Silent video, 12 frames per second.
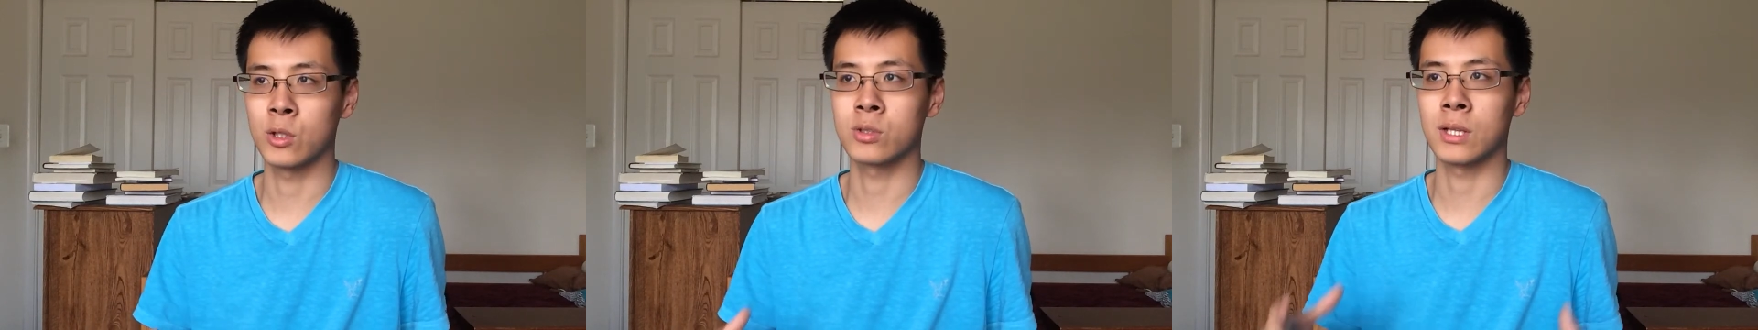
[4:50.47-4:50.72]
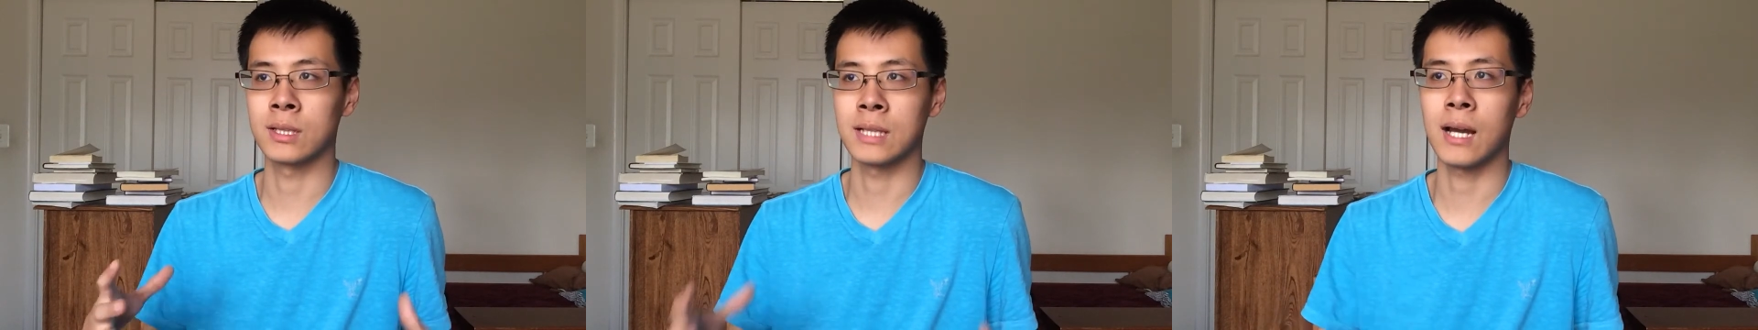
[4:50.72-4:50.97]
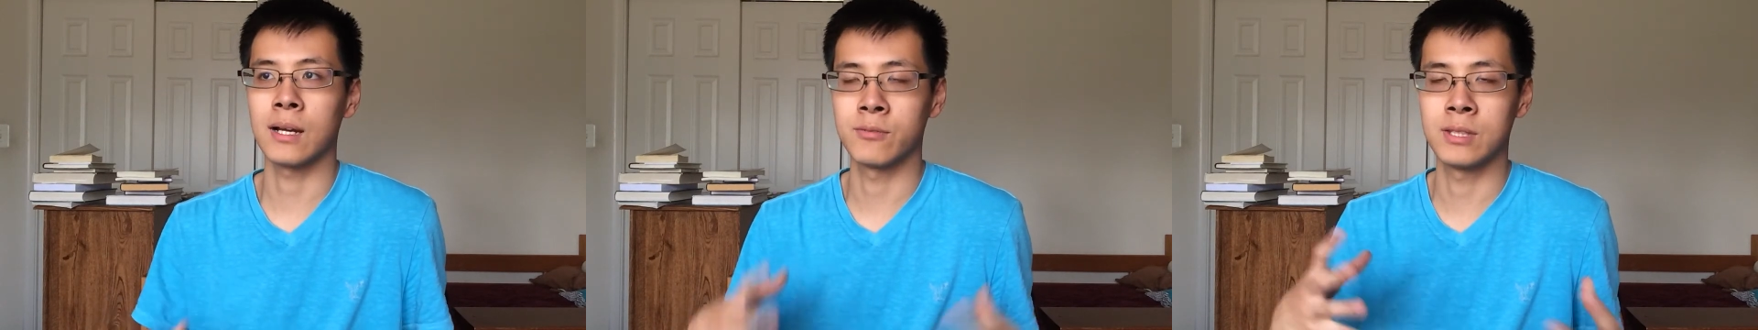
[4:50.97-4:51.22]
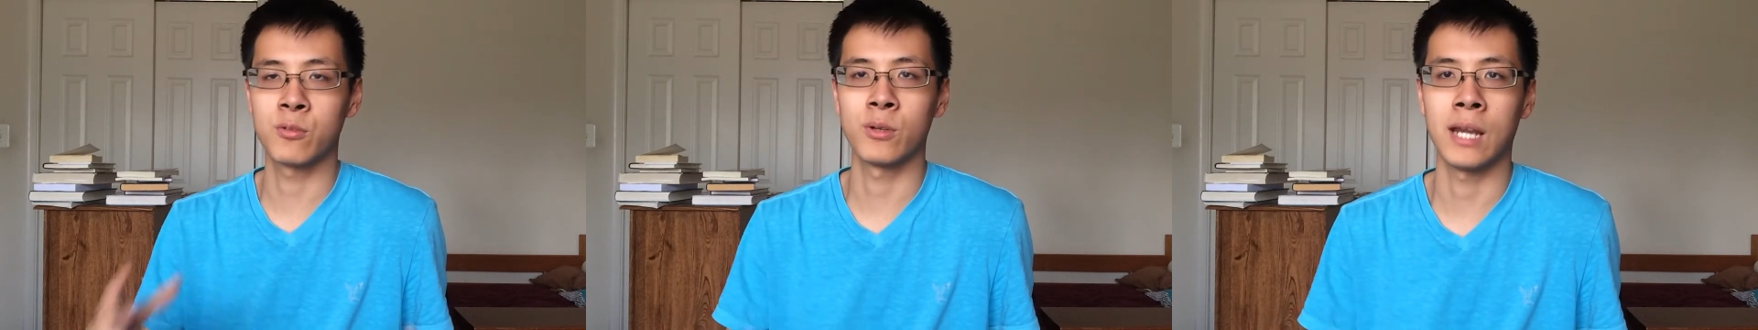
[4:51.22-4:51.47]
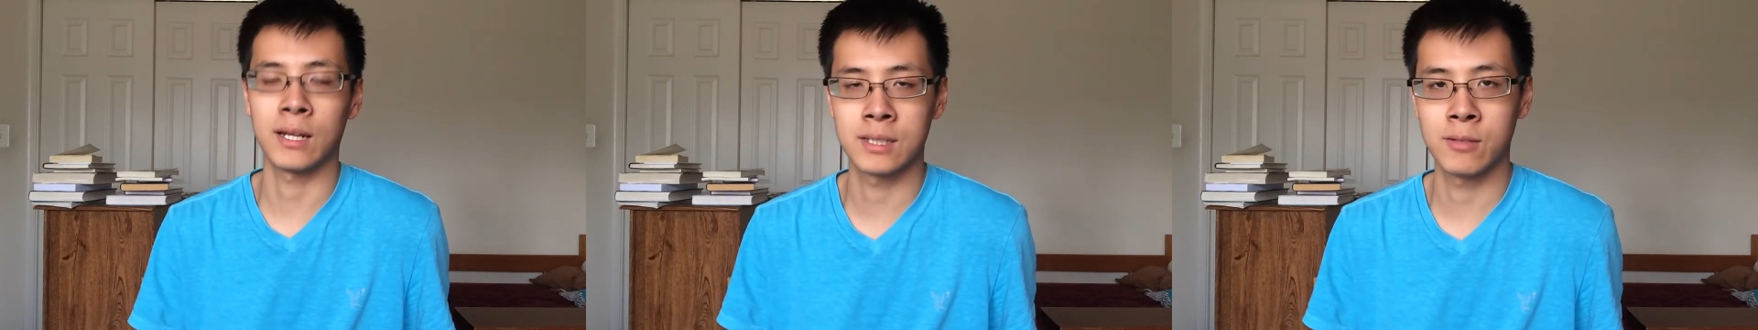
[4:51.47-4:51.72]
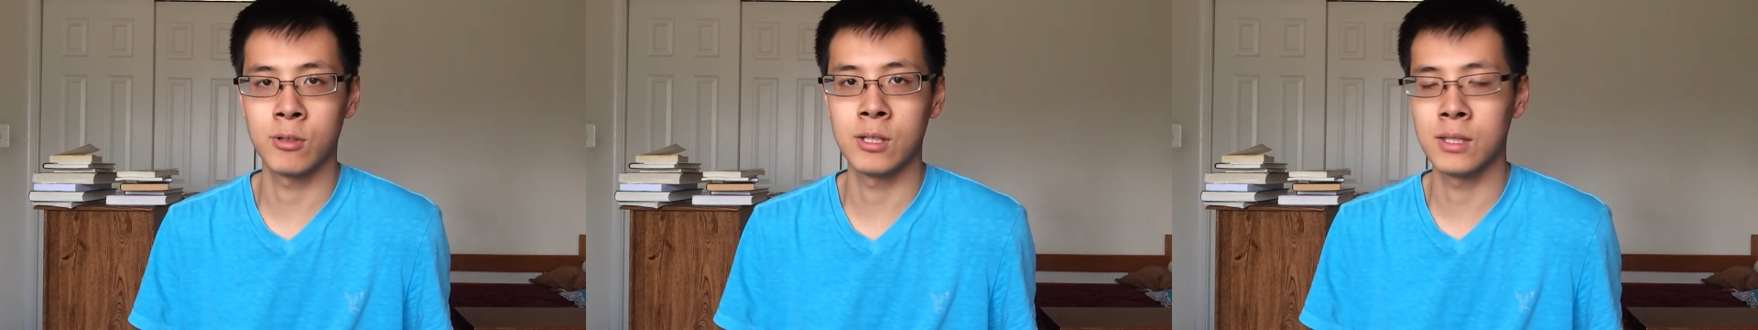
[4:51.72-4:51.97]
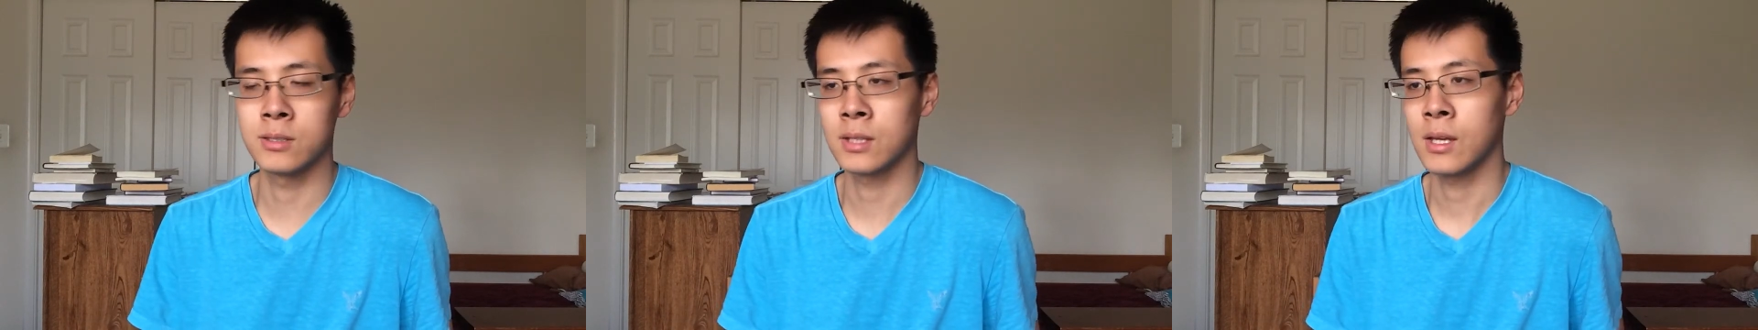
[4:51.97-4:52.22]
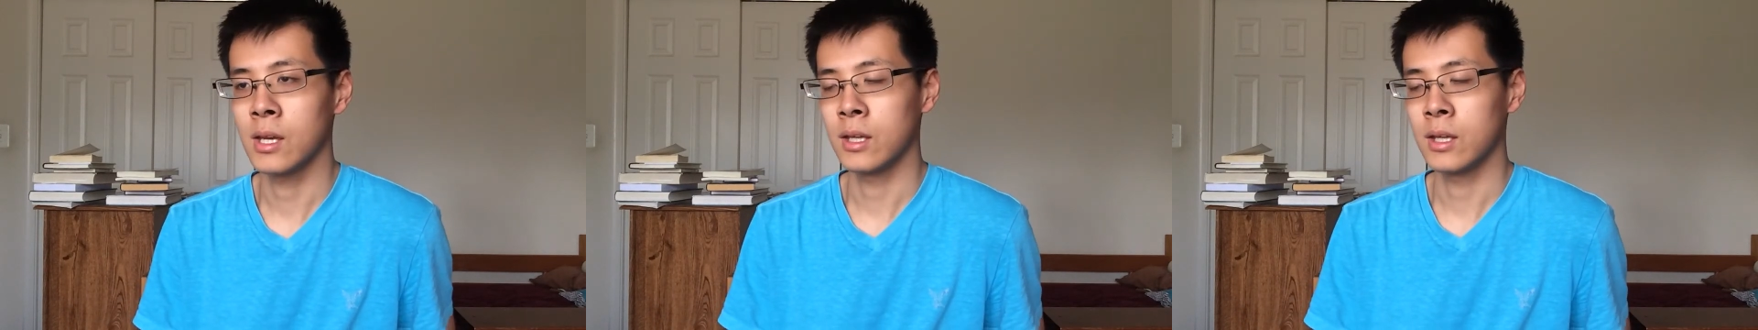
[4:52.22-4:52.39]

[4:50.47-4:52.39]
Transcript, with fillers: There's a lot of different activities